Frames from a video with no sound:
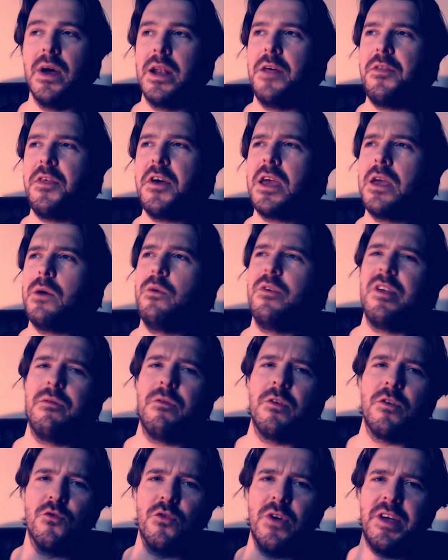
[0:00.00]
and I think he was
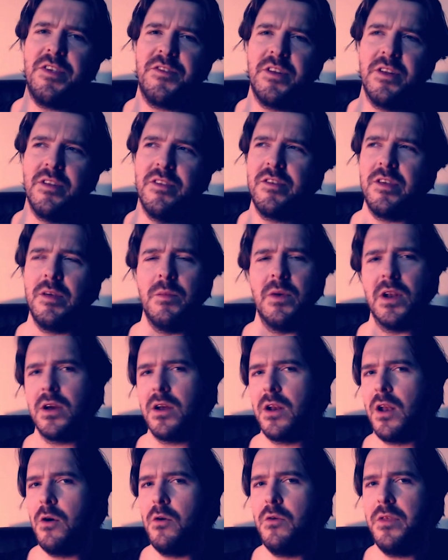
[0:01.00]
even dressed in similar
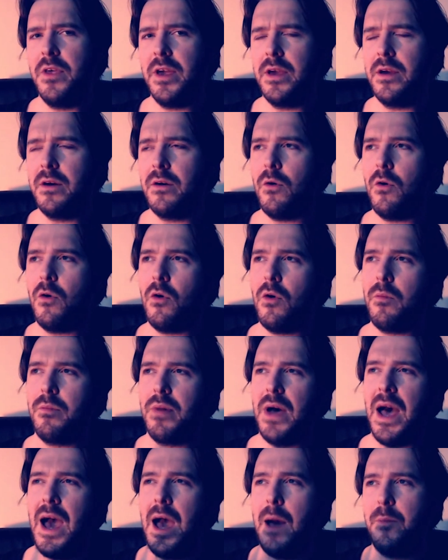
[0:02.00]
clothing, or
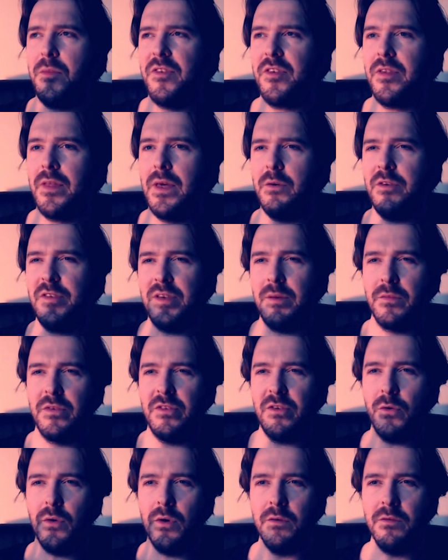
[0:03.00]
perhaps there was some
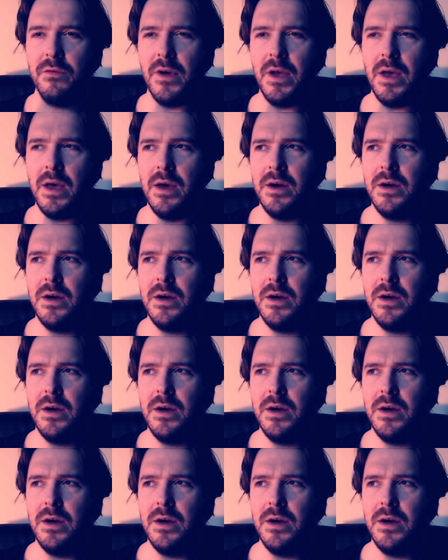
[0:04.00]
sort of